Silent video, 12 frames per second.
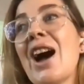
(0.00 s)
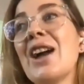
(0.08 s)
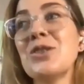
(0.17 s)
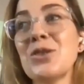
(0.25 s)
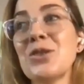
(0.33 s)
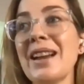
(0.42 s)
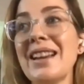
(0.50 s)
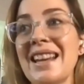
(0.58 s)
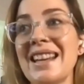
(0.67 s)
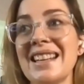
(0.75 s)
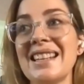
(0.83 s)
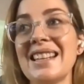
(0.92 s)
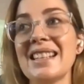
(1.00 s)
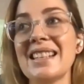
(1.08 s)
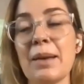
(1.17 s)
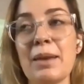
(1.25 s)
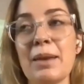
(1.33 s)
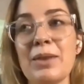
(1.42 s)
I knew I needed
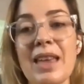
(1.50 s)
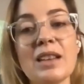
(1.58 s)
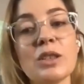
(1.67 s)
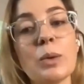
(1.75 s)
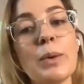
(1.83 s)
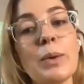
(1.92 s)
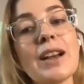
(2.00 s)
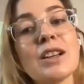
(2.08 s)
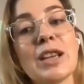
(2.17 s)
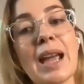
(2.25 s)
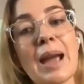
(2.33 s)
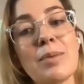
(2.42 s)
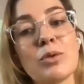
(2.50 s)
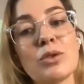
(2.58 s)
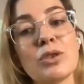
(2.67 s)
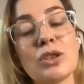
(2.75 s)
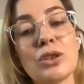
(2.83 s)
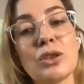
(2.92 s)
something with that. So we were actually able
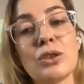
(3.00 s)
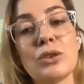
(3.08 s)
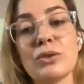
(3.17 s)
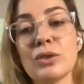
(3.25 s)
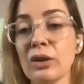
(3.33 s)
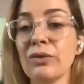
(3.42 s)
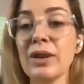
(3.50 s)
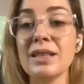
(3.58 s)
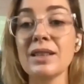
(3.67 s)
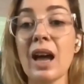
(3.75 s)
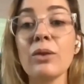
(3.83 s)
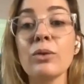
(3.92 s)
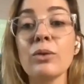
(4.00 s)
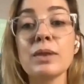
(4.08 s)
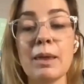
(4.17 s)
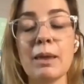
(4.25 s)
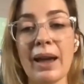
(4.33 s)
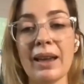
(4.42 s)
to sort of recycle
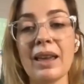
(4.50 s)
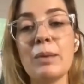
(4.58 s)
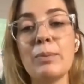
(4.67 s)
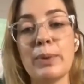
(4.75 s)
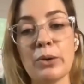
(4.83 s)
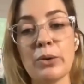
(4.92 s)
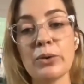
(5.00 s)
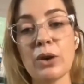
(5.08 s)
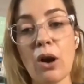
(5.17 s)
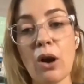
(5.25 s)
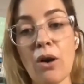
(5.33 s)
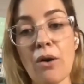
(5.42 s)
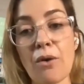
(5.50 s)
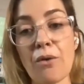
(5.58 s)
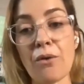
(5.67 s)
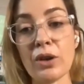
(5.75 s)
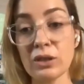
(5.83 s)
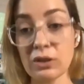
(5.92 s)
some of the back end build
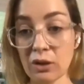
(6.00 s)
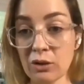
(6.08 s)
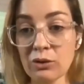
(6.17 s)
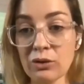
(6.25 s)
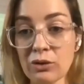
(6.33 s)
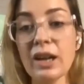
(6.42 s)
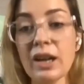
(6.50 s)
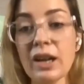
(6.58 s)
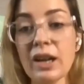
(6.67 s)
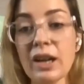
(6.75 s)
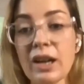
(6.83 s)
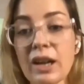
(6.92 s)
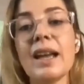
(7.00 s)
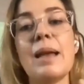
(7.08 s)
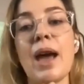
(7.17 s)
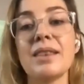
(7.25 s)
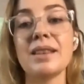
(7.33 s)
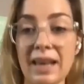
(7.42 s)
of Social Dot
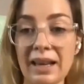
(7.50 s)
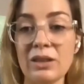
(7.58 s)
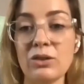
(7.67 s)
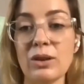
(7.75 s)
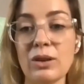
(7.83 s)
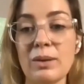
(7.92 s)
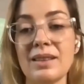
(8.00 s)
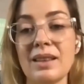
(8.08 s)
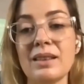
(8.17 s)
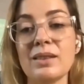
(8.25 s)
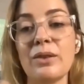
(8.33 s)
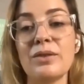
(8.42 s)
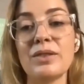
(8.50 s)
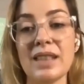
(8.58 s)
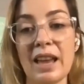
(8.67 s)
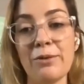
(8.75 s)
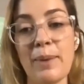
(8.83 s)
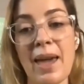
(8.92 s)
and build out the secondary
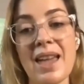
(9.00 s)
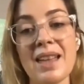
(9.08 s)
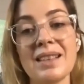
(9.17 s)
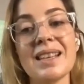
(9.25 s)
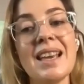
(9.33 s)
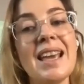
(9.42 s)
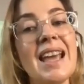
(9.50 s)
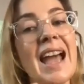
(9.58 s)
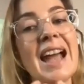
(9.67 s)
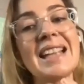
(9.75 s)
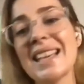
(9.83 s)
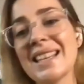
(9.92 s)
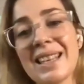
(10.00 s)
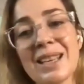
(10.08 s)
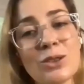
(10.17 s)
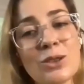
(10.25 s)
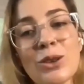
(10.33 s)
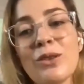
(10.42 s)
business of Safe Bandz. And
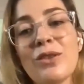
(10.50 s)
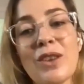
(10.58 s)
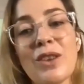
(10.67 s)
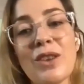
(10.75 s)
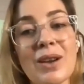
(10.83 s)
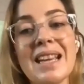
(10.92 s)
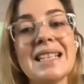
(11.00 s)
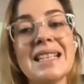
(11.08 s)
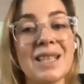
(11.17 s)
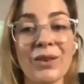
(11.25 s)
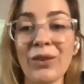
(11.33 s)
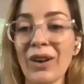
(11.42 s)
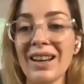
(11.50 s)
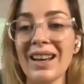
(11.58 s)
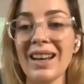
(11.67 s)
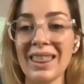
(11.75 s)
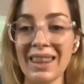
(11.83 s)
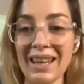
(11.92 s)
yes, they're two very
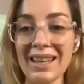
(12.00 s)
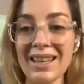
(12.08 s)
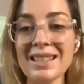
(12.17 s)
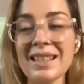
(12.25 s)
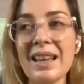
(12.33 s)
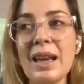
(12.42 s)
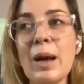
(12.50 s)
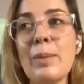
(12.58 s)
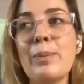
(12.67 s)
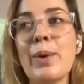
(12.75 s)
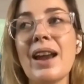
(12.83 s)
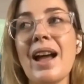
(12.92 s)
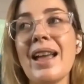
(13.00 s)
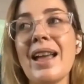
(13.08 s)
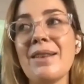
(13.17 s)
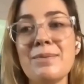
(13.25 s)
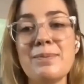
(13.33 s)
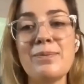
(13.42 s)
different things, but I
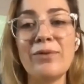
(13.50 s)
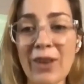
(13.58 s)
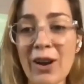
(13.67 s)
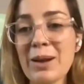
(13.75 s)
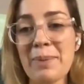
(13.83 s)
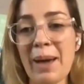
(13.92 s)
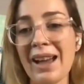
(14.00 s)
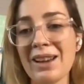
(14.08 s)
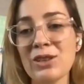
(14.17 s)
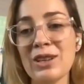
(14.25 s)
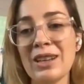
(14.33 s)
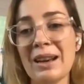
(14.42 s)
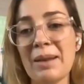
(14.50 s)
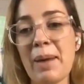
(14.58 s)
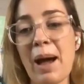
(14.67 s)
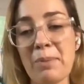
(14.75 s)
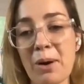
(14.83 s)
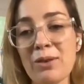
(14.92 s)
am very passionate
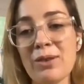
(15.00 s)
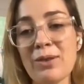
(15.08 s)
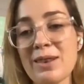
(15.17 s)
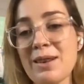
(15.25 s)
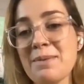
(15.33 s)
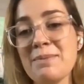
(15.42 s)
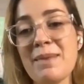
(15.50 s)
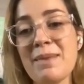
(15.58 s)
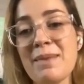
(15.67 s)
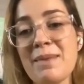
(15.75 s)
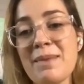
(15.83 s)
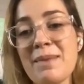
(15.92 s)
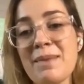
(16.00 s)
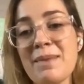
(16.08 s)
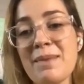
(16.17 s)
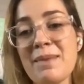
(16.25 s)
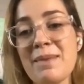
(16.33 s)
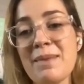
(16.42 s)
about both of them.
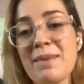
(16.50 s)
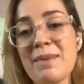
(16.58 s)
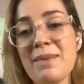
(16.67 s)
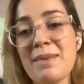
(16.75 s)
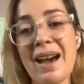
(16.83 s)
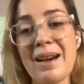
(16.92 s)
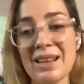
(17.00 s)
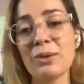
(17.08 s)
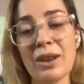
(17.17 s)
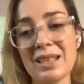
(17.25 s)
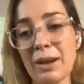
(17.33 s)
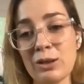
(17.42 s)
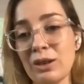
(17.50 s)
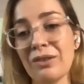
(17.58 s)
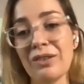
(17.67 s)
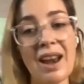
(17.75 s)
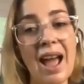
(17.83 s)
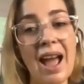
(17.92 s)
And it's
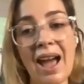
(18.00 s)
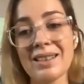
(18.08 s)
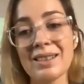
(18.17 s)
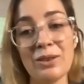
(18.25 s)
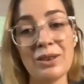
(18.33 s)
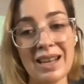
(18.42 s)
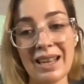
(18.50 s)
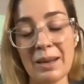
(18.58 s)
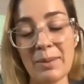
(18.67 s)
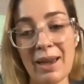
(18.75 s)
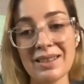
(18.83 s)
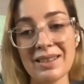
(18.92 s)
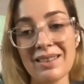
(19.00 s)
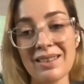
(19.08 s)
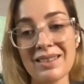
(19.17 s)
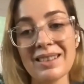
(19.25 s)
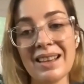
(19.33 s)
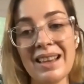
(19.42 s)
really cool that I get to wear two different
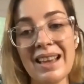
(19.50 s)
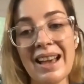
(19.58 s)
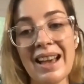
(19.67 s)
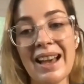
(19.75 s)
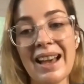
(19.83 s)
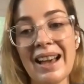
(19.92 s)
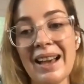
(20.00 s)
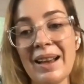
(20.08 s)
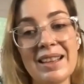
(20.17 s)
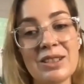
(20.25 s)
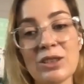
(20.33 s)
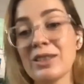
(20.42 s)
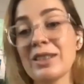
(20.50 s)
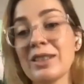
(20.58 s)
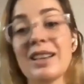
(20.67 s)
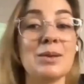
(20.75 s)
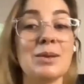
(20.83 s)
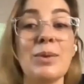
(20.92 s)
hats on a daily basis,
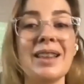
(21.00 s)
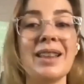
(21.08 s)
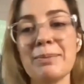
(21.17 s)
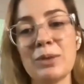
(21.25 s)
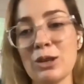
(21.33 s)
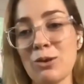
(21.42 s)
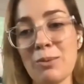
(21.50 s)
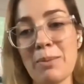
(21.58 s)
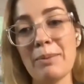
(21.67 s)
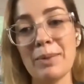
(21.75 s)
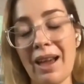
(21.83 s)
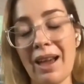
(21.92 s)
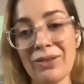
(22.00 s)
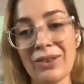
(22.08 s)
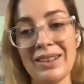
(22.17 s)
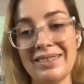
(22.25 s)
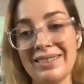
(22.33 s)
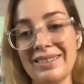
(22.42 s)
just as well as general
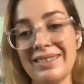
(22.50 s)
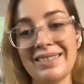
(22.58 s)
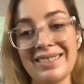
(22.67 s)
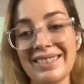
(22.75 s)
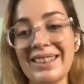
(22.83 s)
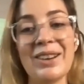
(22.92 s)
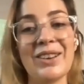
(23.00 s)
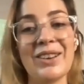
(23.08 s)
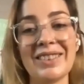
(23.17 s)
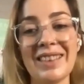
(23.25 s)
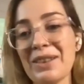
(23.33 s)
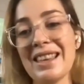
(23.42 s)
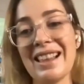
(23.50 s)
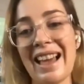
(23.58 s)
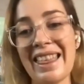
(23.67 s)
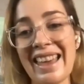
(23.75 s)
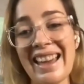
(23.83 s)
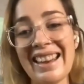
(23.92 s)
mum life and, you know,
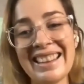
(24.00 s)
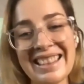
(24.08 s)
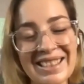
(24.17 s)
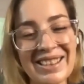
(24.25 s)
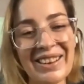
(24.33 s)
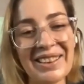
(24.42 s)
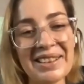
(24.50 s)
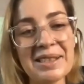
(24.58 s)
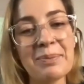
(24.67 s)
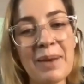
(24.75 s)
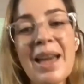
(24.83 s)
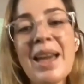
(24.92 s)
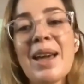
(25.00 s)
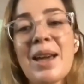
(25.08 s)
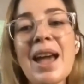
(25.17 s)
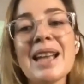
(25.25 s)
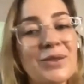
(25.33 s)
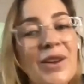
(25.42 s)
everything like that. So
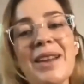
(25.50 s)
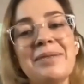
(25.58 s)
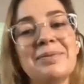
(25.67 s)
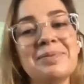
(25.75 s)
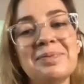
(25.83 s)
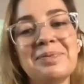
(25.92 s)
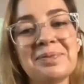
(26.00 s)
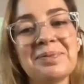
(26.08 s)
it's fun.